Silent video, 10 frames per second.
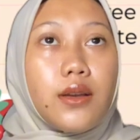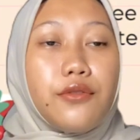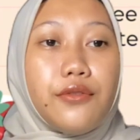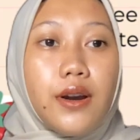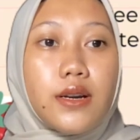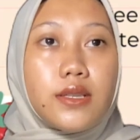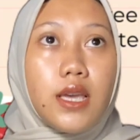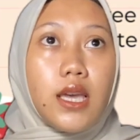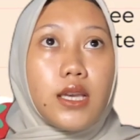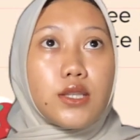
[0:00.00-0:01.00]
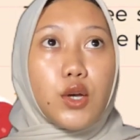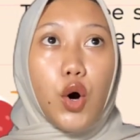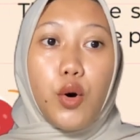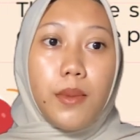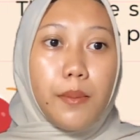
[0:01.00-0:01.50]
First is
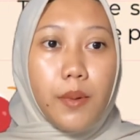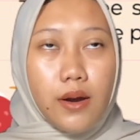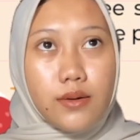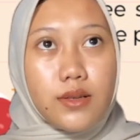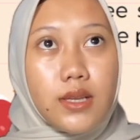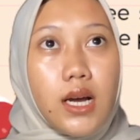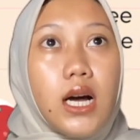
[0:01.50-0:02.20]
comma pairs.